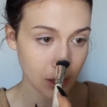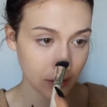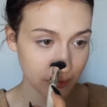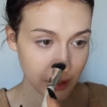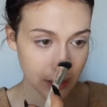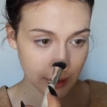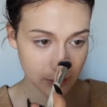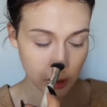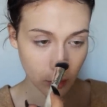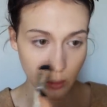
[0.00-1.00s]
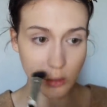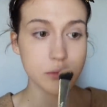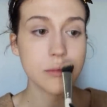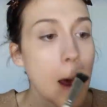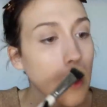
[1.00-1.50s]
I feel like that'd be
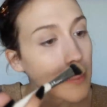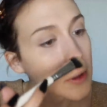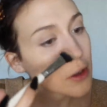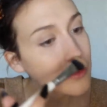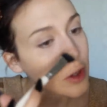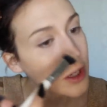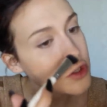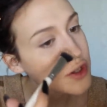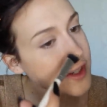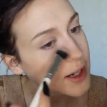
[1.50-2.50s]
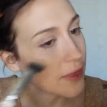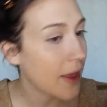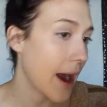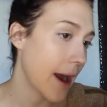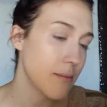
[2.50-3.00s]
cool. Let me know if you're interested in
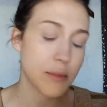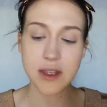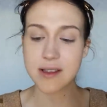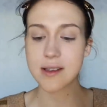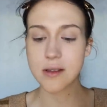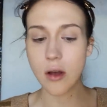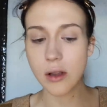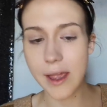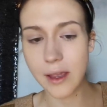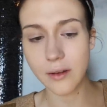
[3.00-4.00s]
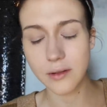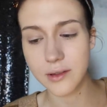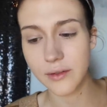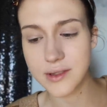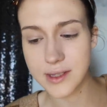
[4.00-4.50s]
that. But this is all like
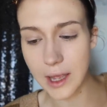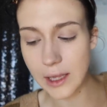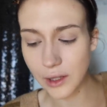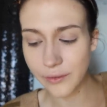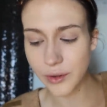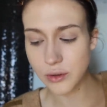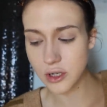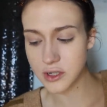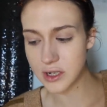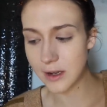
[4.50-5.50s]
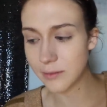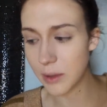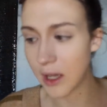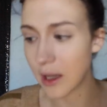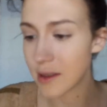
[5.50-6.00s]
slightly future stuff
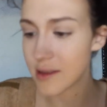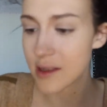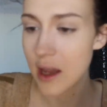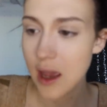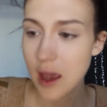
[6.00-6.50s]
because